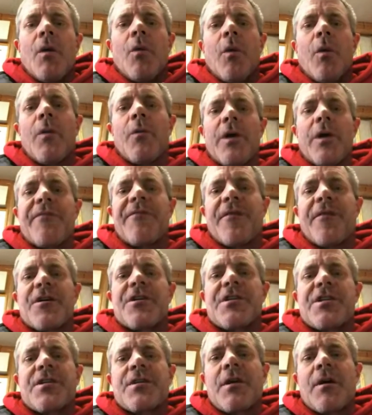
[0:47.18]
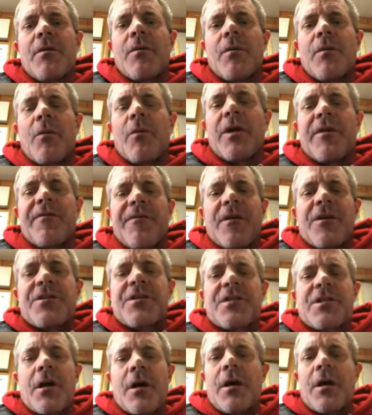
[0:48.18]
When we first
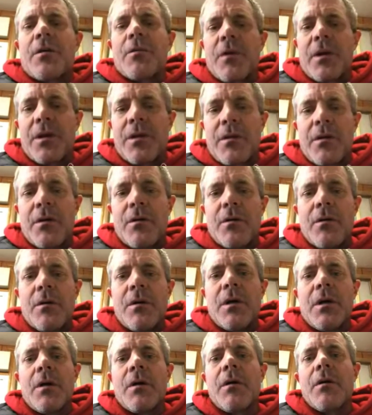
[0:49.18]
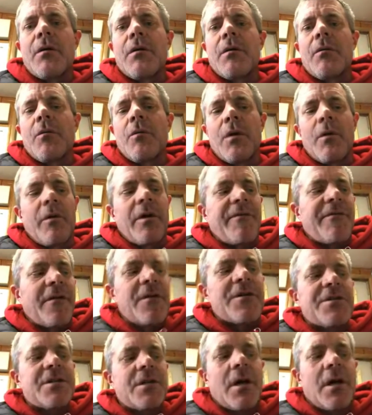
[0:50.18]
started with you, we
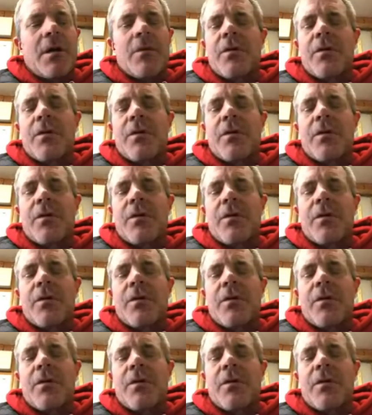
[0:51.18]
first